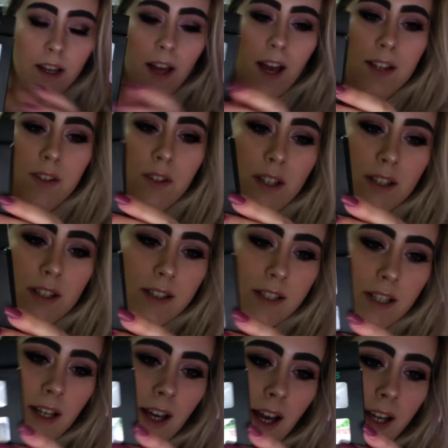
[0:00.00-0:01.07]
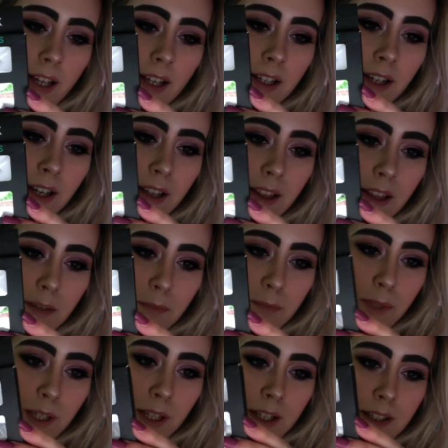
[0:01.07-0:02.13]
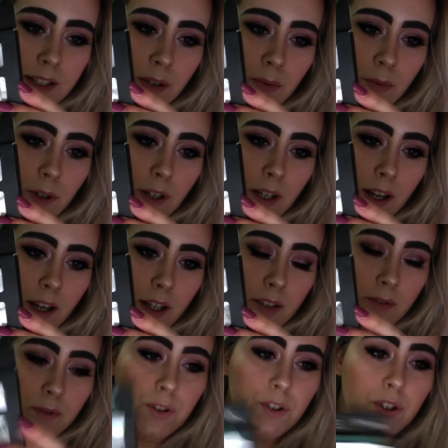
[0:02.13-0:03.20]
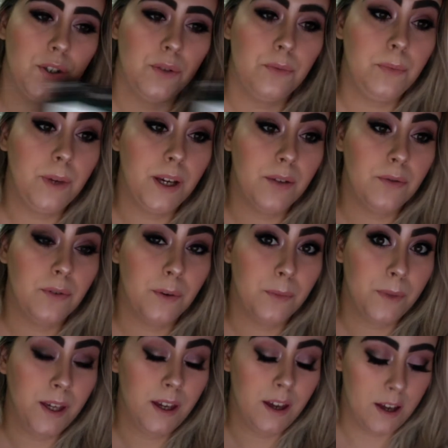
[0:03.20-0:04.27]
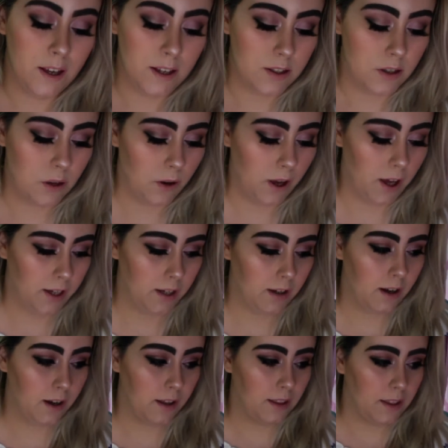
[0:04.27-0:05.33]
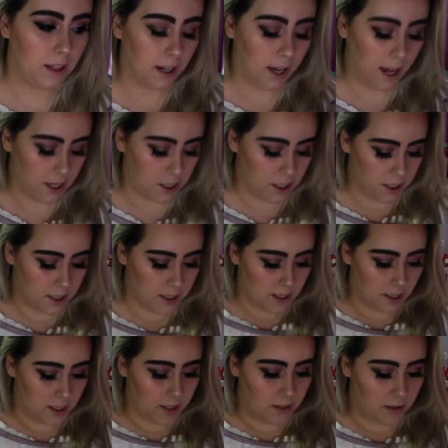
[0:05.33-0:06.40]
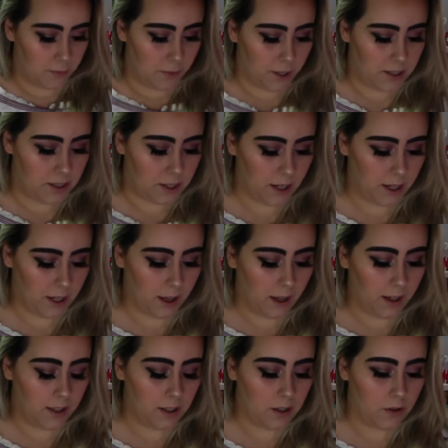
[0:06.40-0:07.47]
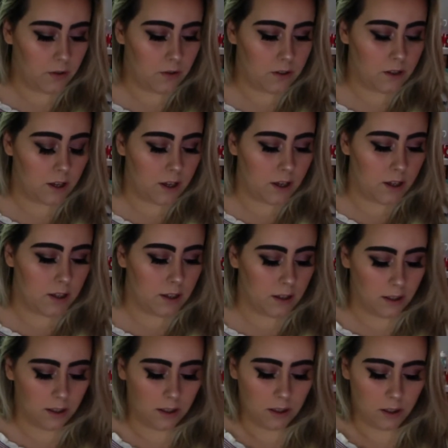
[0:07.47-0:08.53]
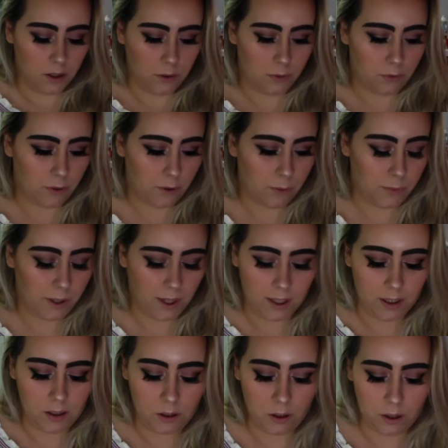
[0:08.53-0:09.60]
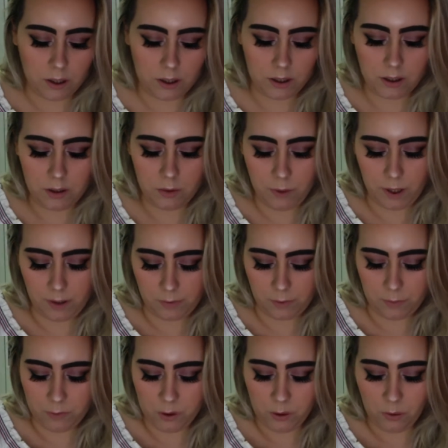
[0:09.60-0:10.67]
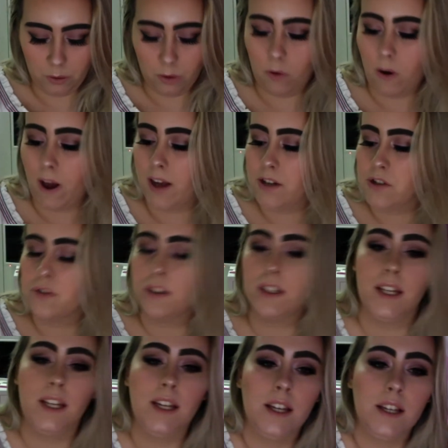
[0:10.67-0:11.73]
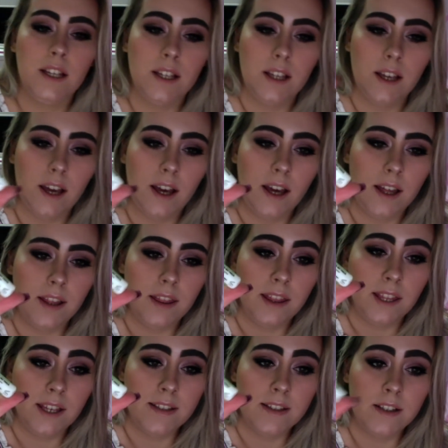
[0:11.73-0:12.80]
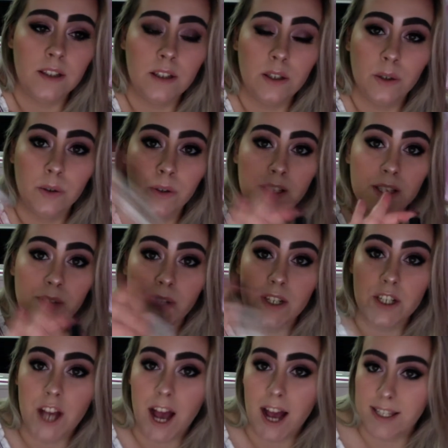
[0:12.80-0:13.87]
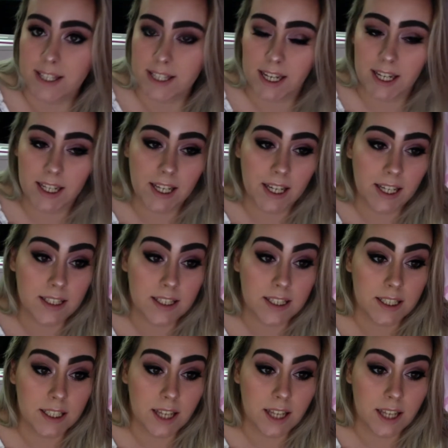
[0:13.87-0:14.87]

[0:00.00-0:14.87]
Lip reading: As you can see, I cut them because they were kind of too big for me, so I cut the lashes a little bit, and I use the glue from Aylor, well, from Duo actually. This glue is fantastic. It